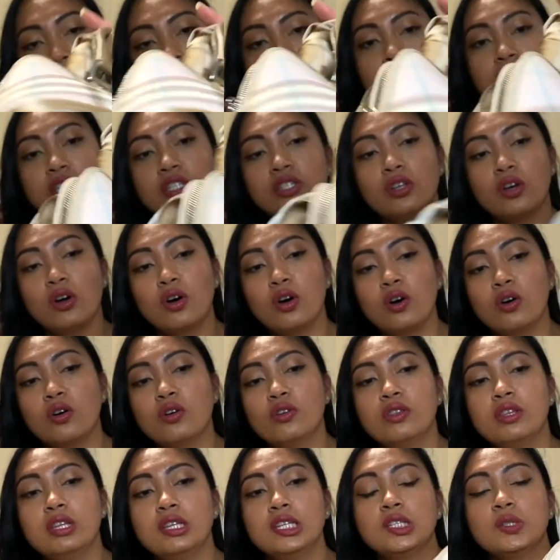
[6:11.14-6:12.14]
So
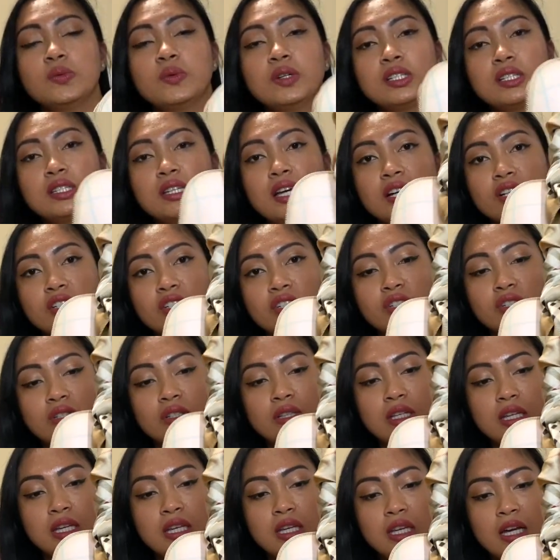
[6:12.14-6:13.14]
this was
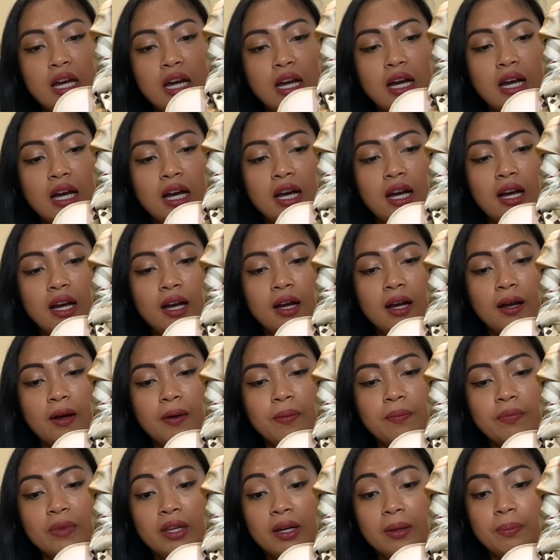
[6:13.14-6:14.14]
actually
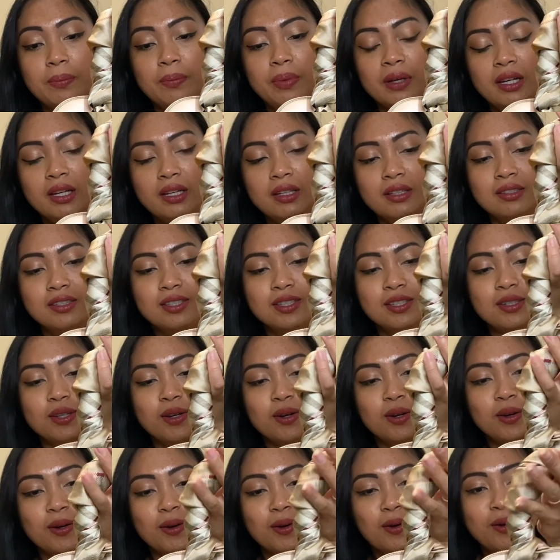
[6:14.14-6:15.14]
a bid.
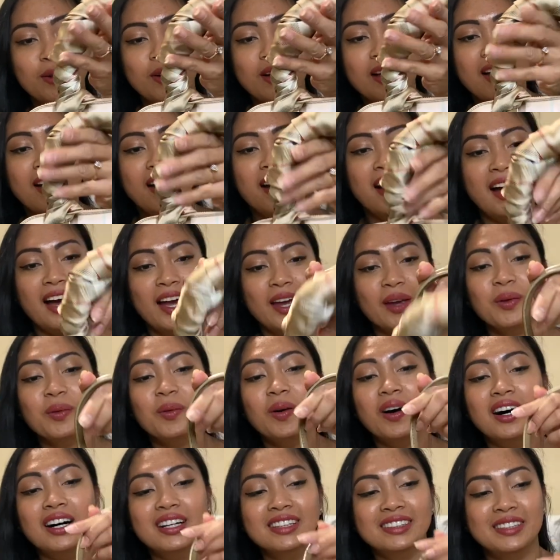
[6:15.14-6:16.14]
So I
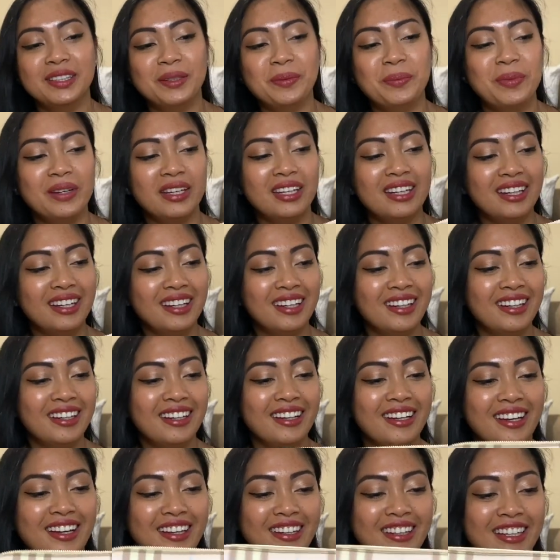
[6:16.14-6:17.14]
won the
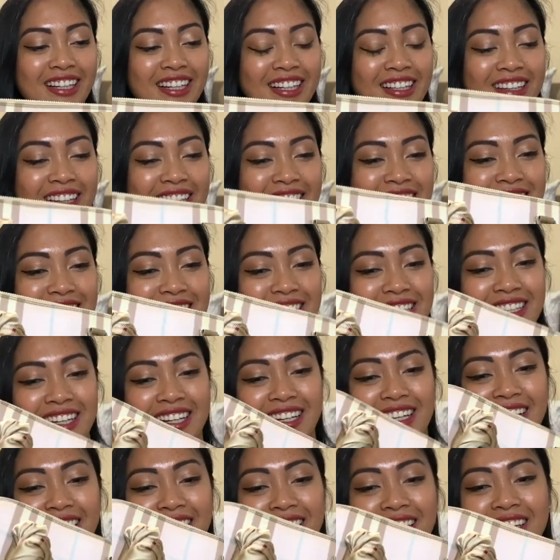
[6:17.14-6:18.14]
bidding and got this
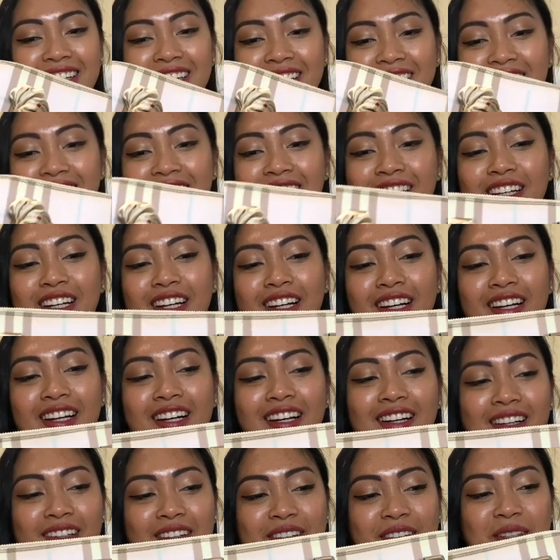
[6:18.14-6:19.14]
in
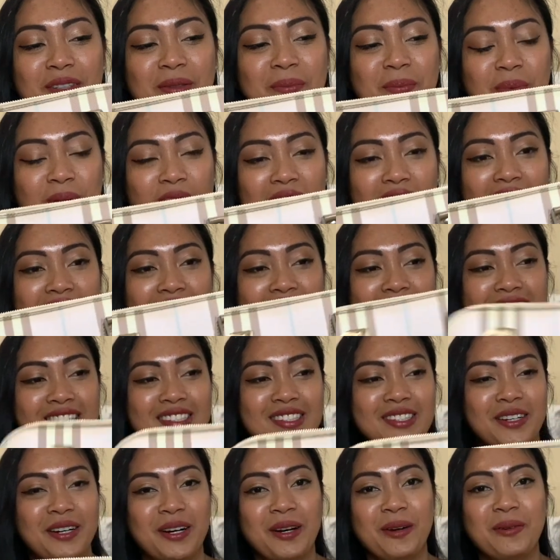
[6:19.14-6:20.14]
a good price.
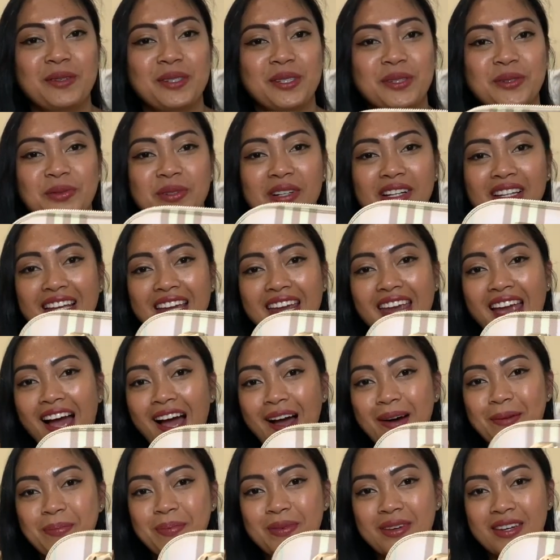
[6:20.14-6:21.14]
So I was really
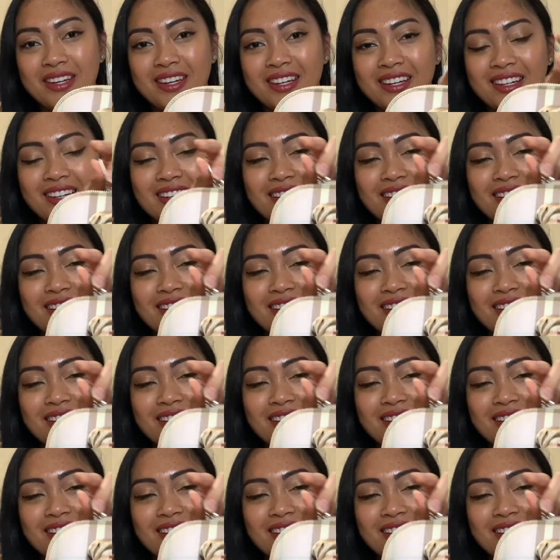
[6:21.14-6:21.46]
happy.